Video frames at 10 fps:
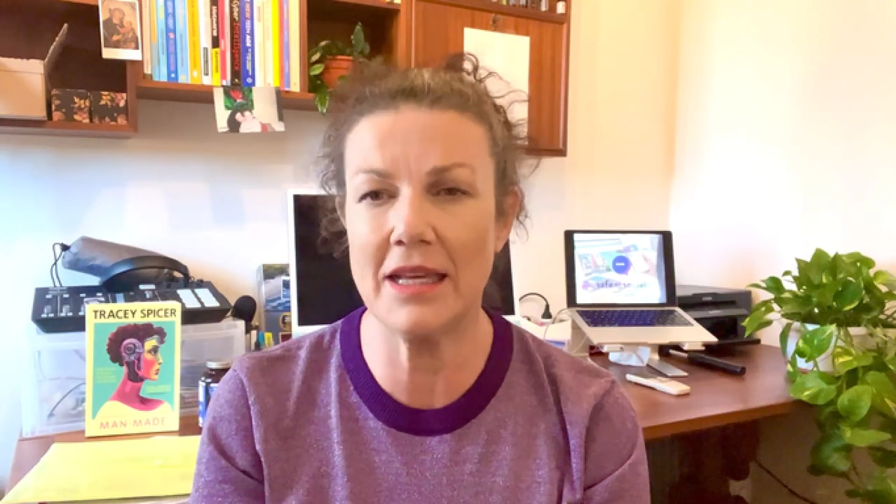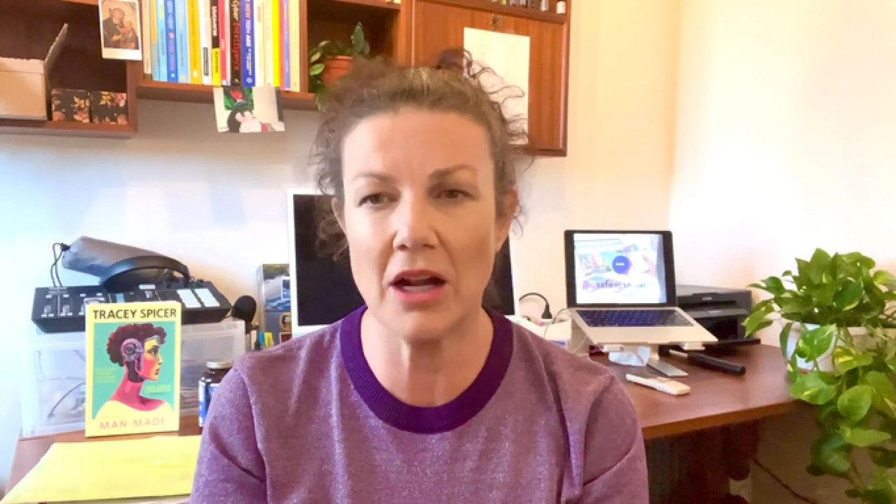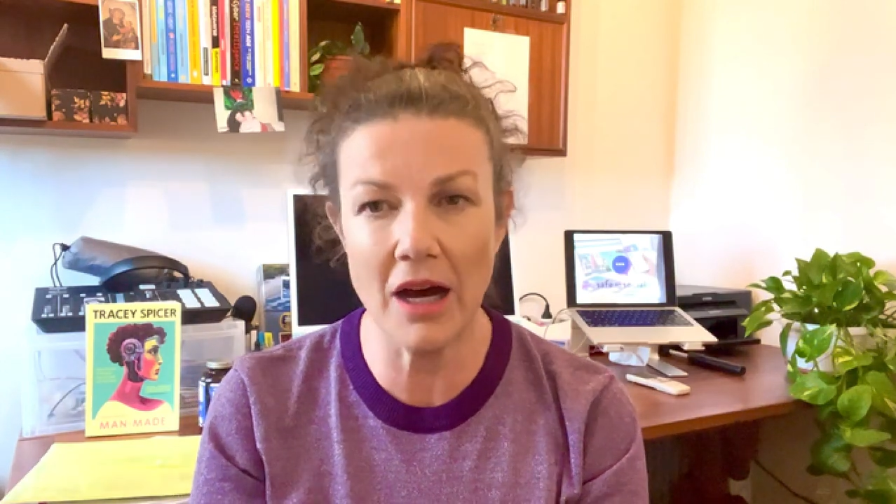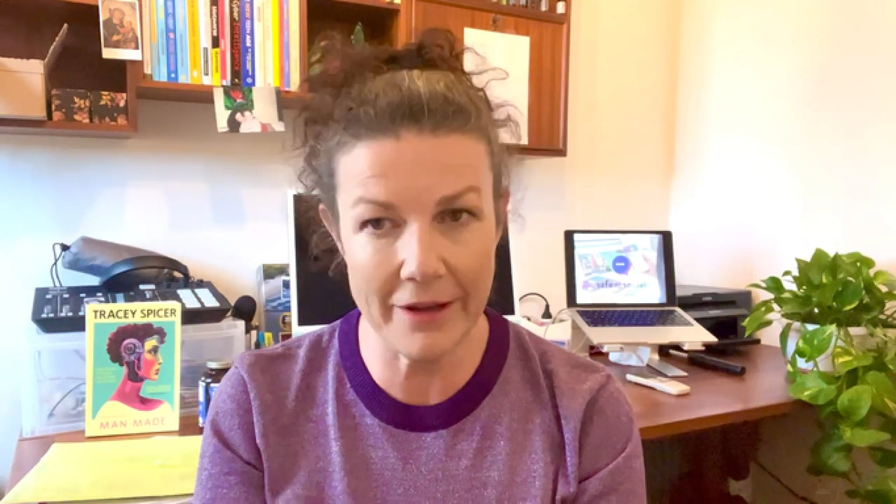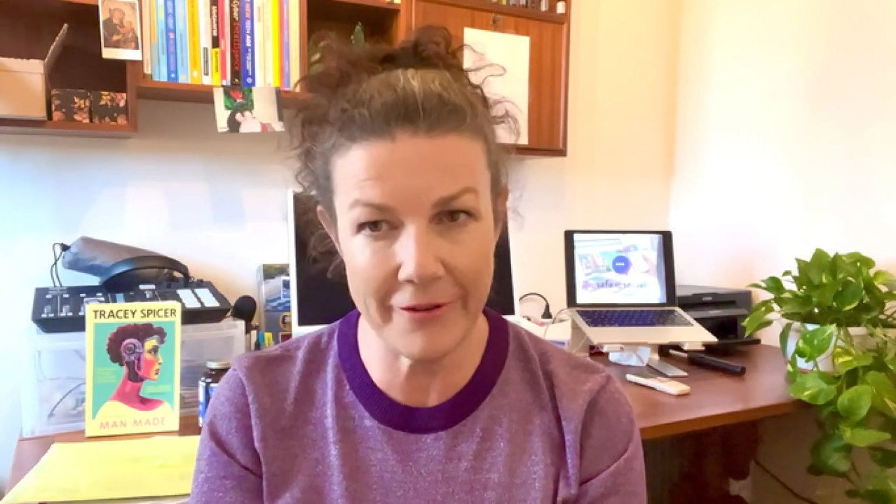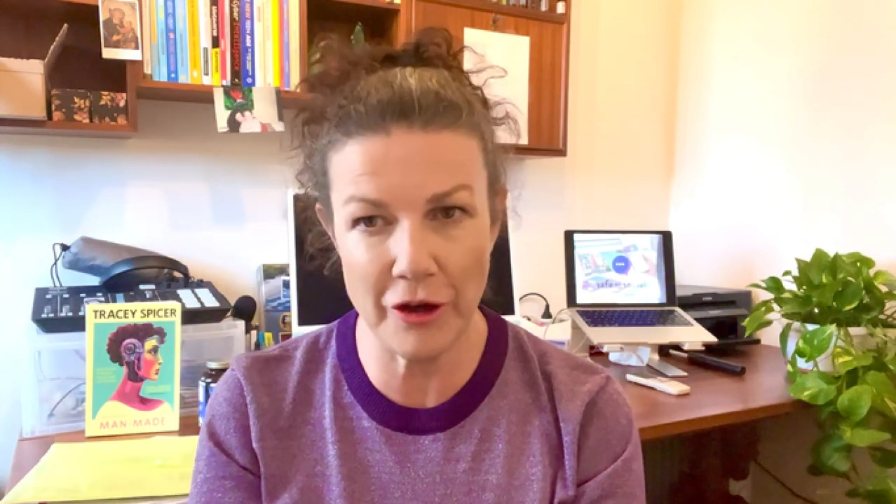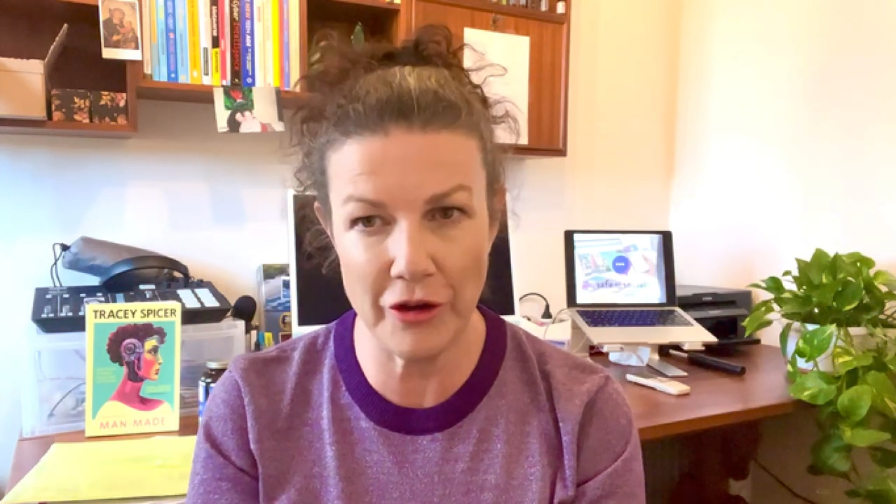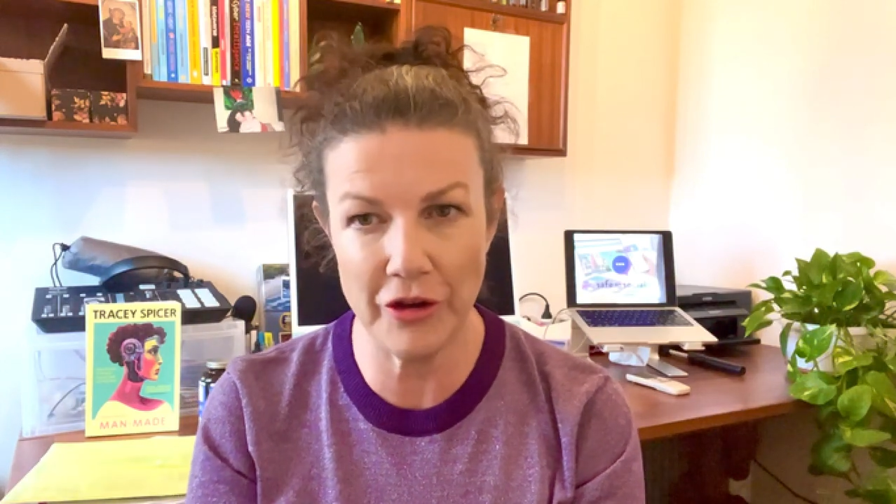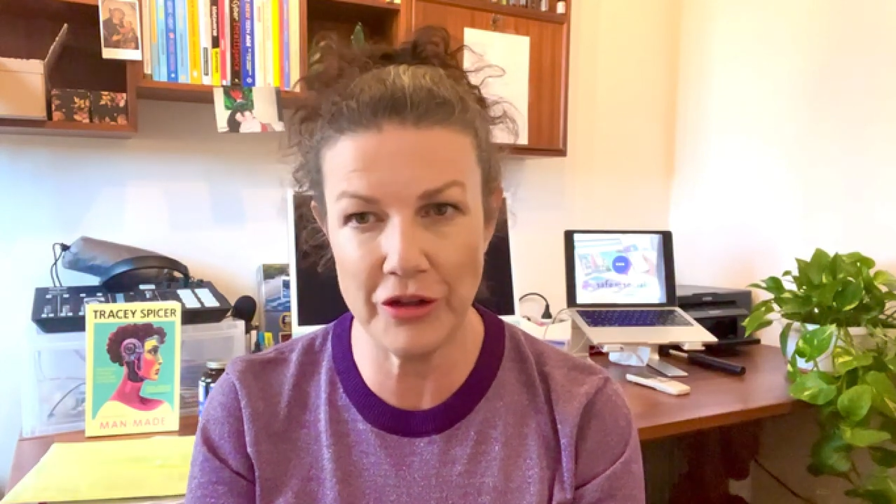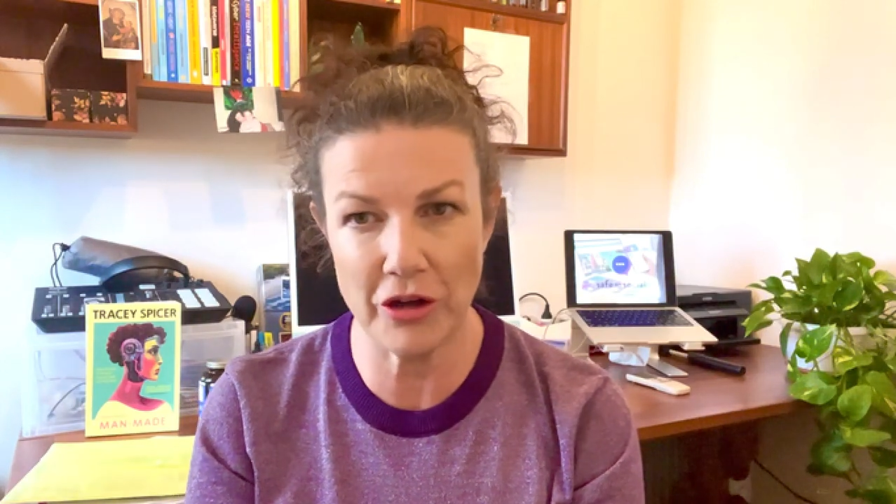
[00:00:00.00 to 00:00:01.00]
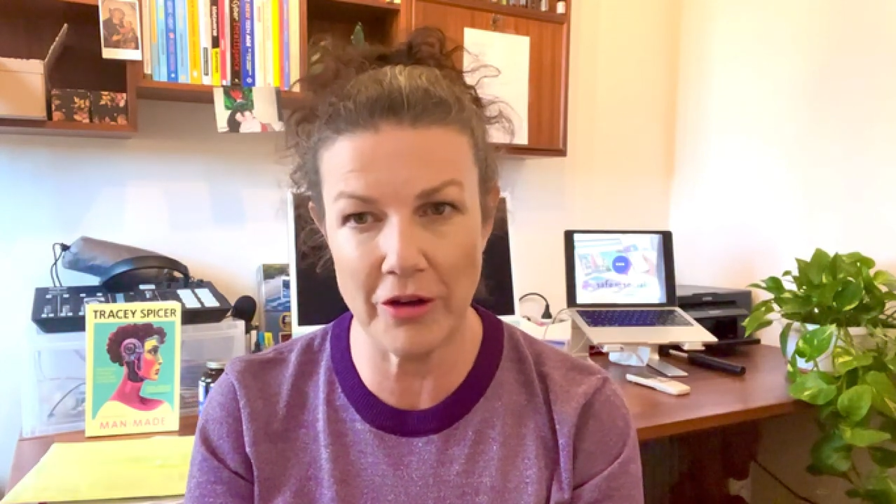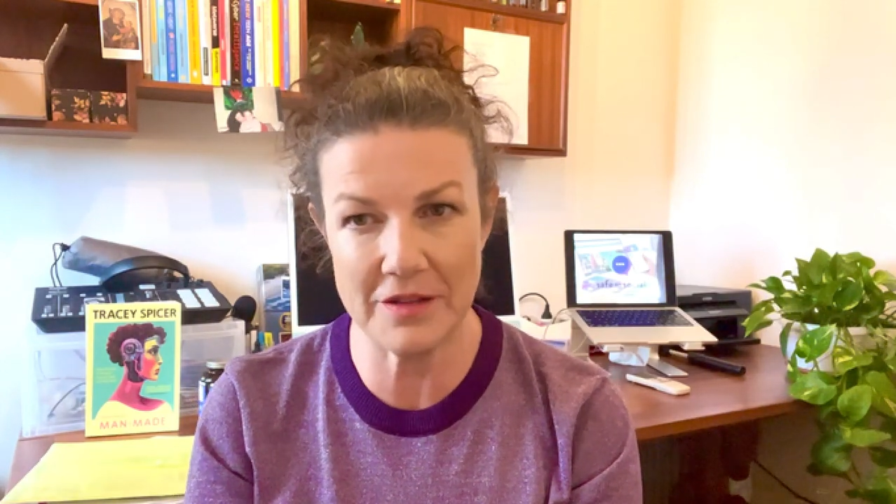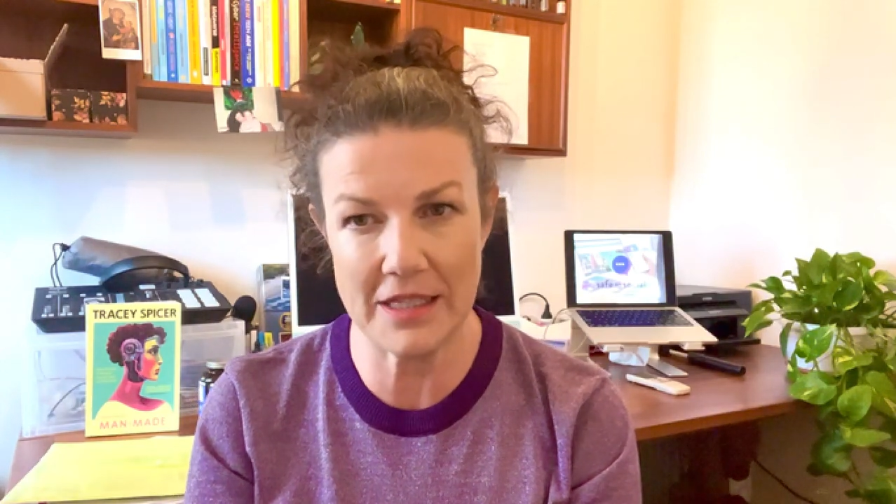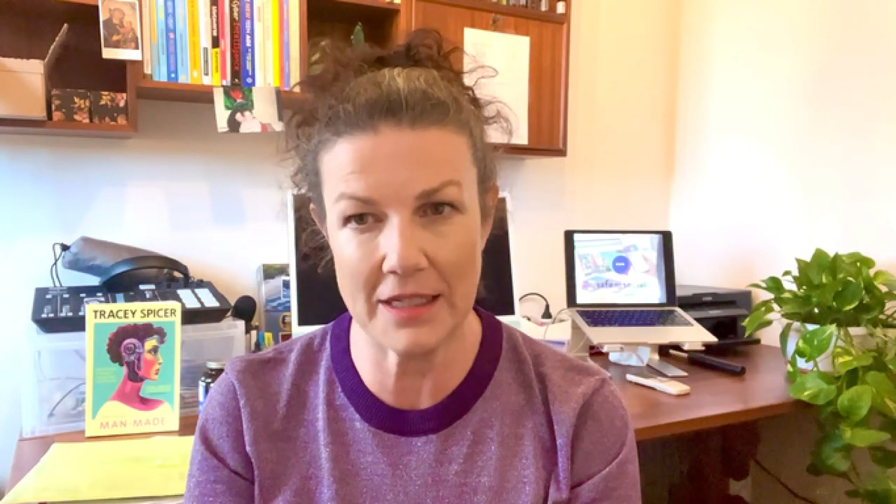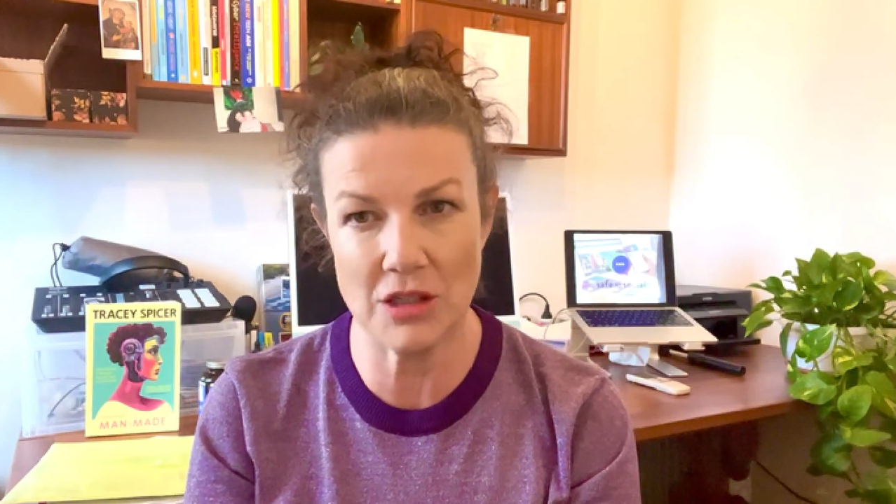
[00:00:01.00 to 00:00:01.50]
I've heard of
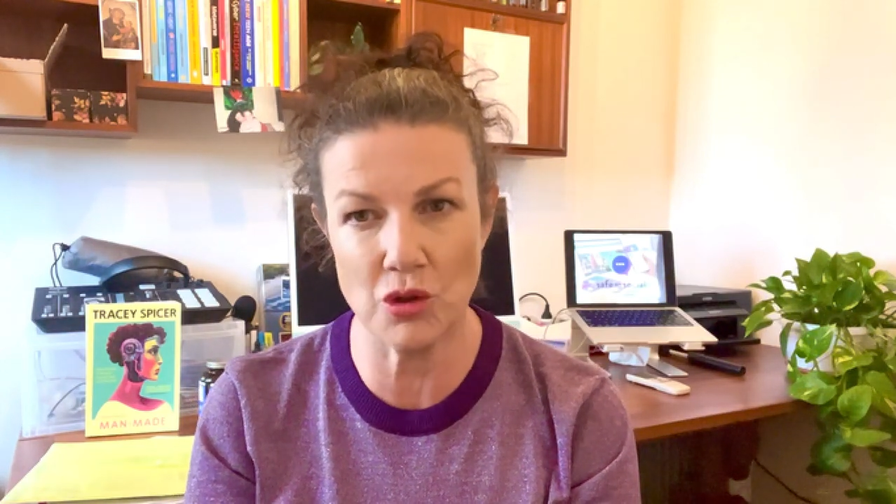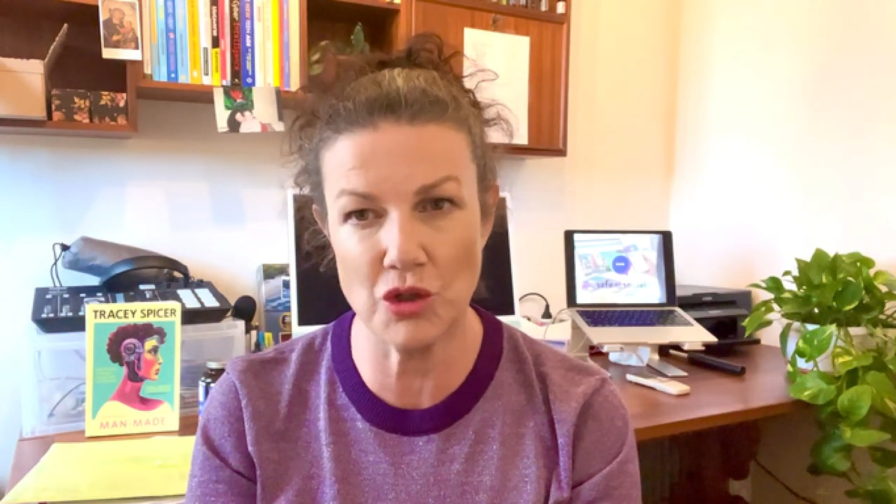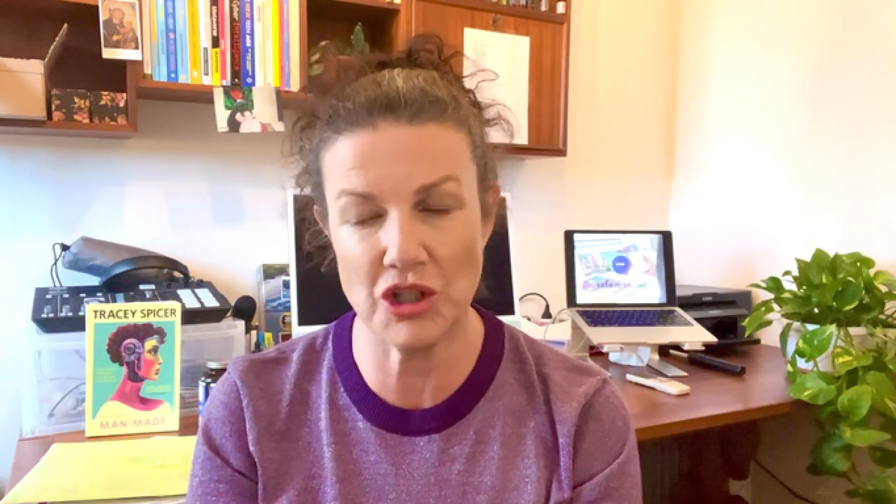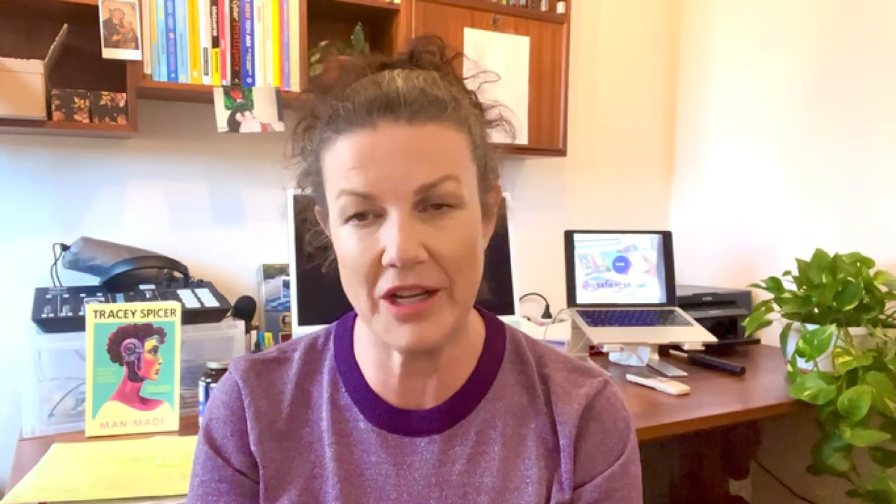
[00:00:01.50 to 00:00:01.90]
sextortion